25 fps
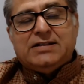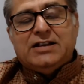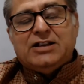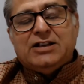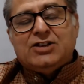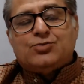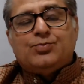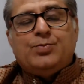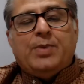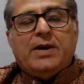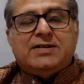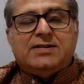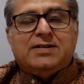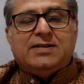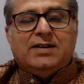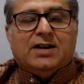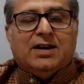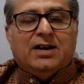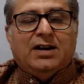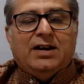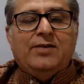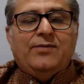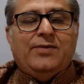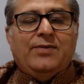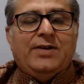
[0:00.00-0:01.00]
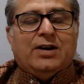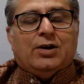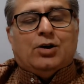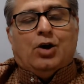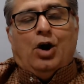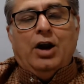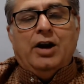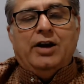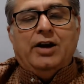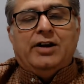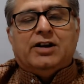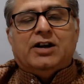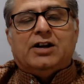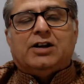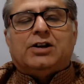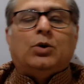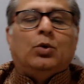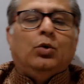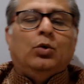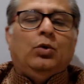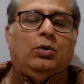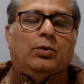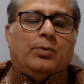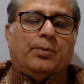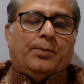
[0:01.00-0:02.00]
is basically, we call it a
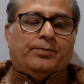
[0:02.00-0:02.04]
tool.